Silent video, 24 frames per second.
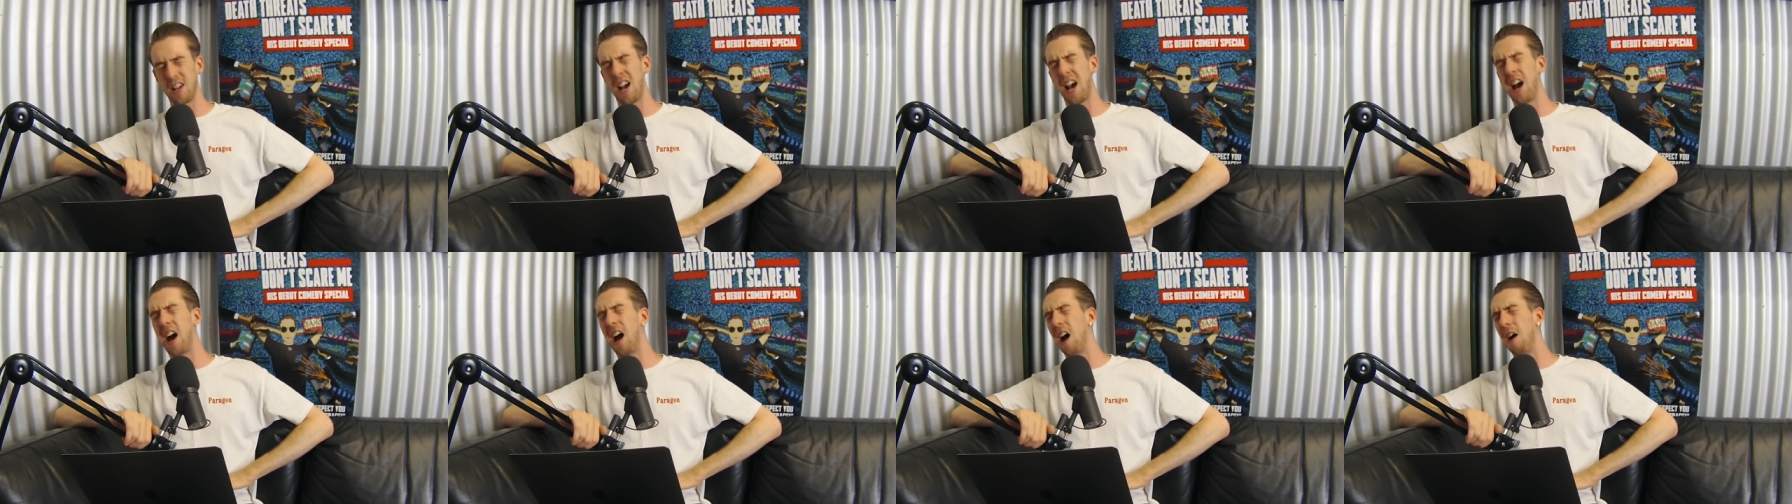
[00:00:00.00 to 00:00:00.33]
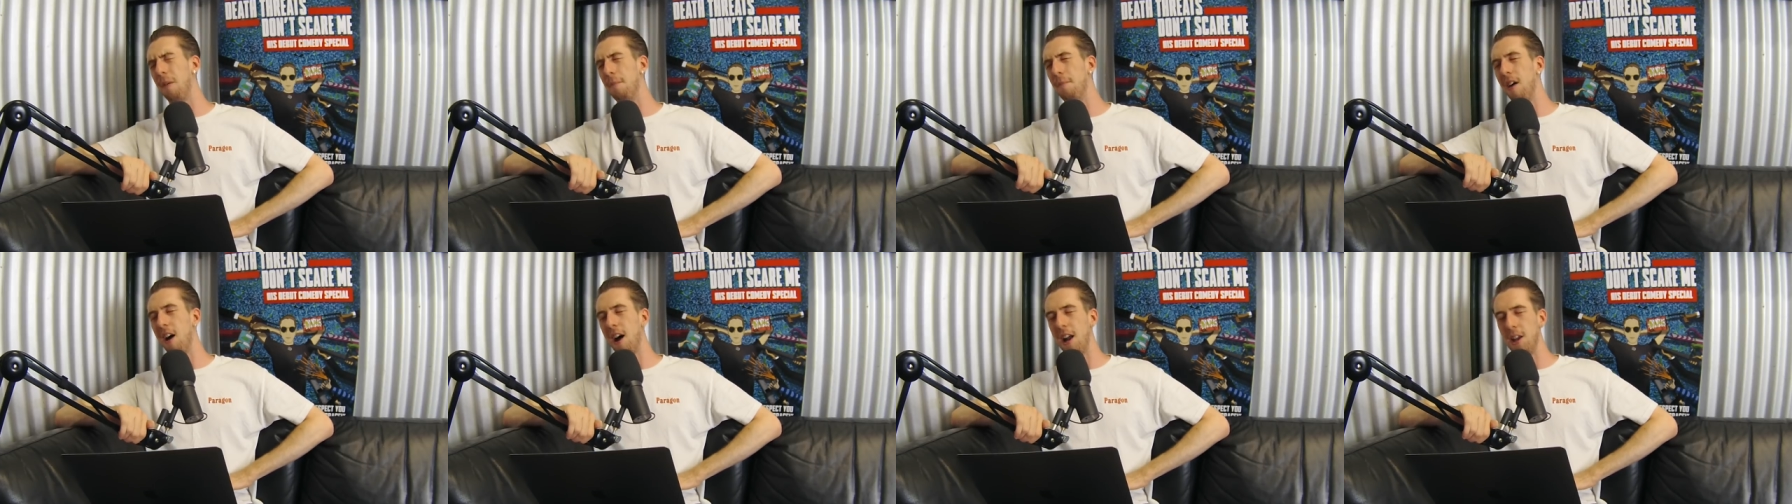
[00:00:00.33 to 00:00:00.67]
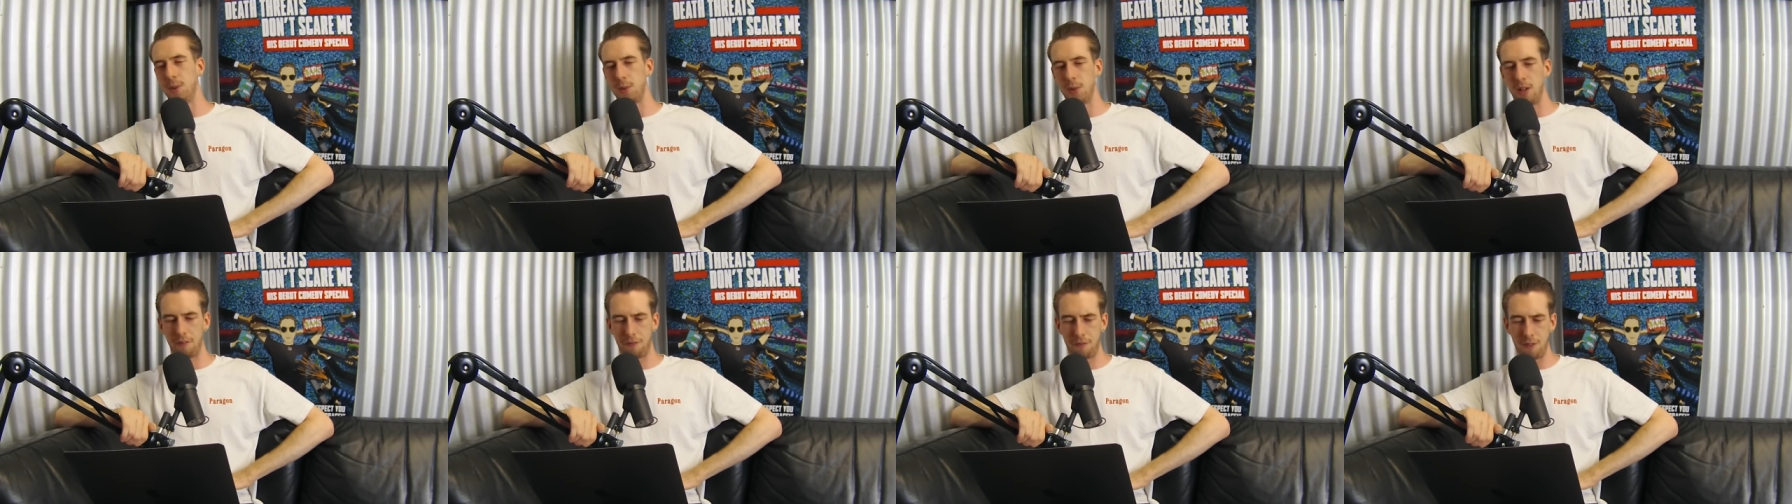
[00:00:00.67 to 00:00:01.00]
"Ah, I might
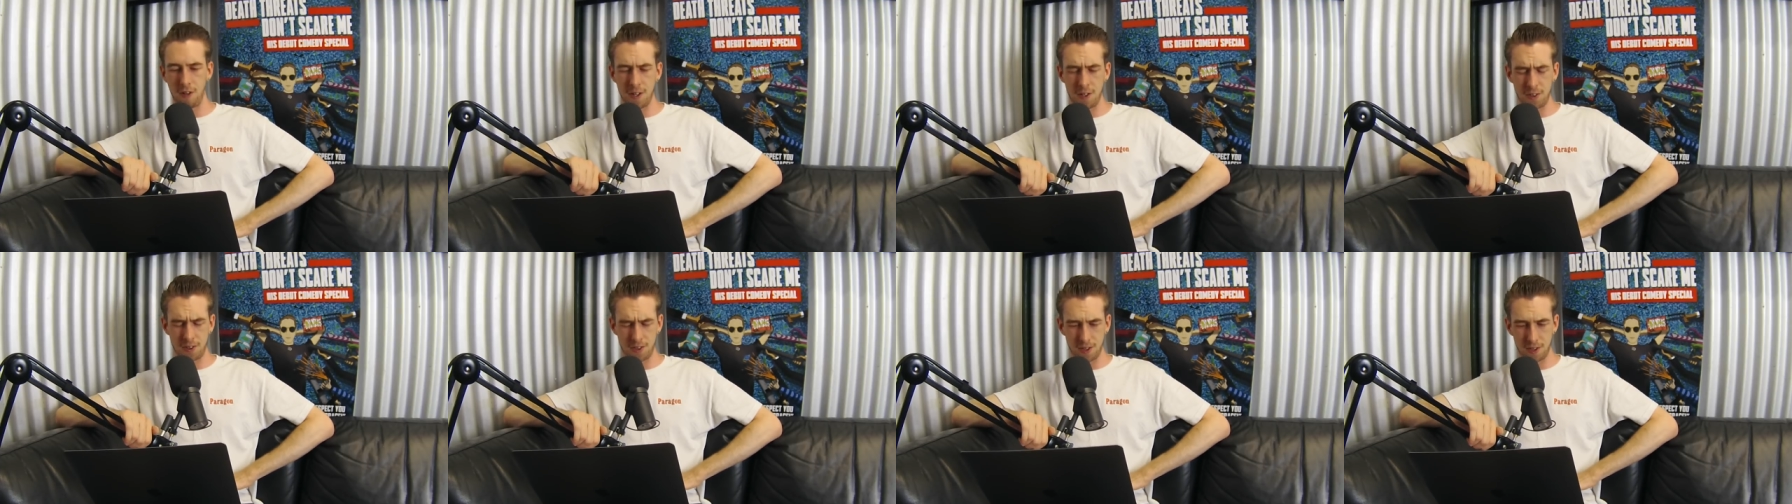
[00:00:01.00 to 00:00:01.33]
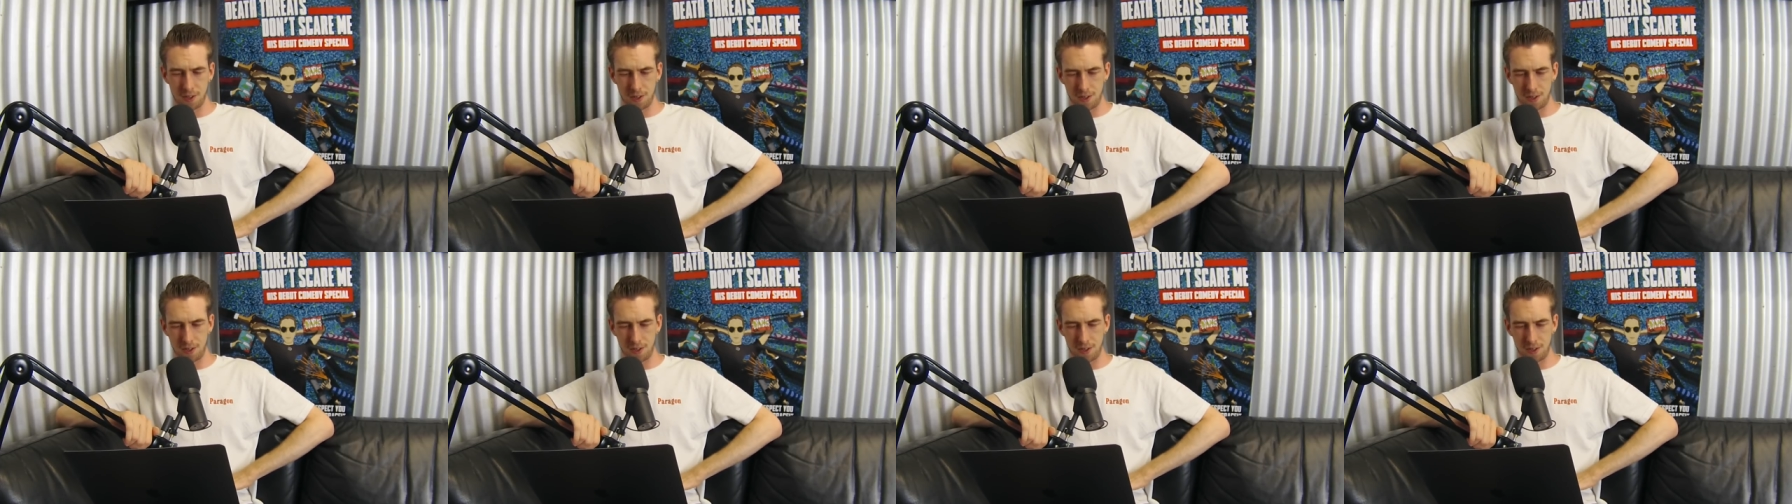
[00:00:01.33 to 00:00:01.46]
as well finish the